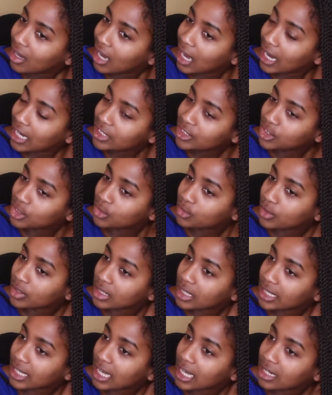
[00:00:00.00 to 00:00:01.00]
I just
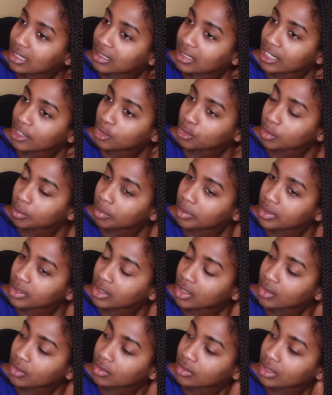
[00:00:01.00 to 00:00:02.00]
felt like I had an extra
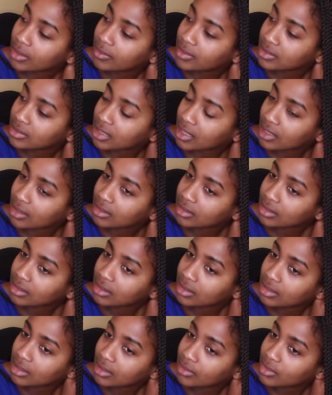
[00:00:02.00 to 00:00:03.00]
pillow. That was
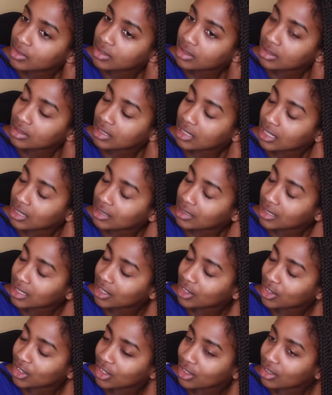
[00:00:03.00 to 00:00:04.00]
kind of
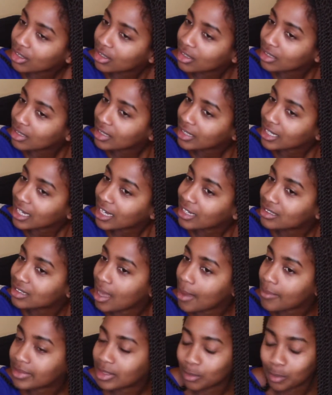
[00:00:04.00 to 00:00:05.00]
like I
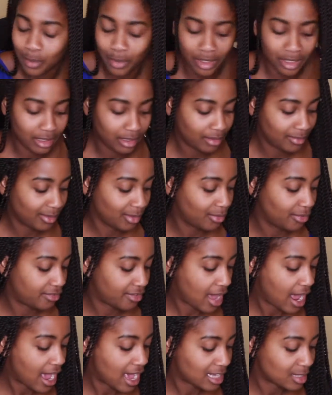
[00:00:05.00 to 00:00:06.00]
adapted pretty
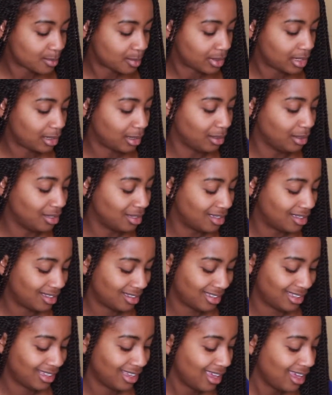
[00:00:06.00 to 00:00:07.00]
fast, but it
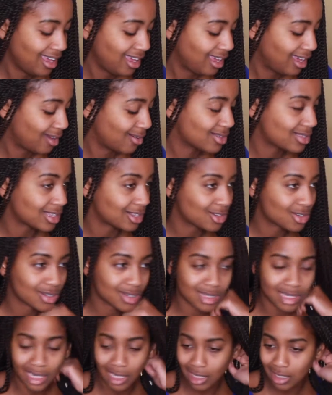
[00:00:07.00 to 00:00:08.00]
was
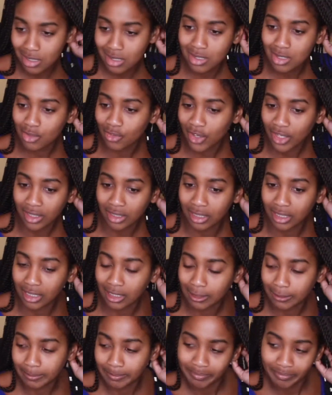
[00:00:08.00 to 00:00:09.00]
interesting. I just felt
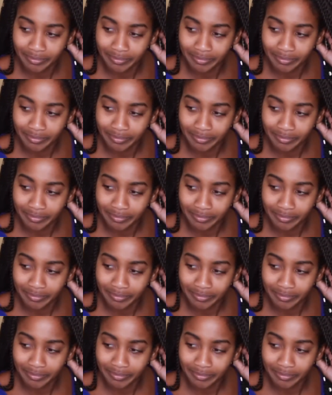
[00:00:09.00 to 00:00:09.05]
like,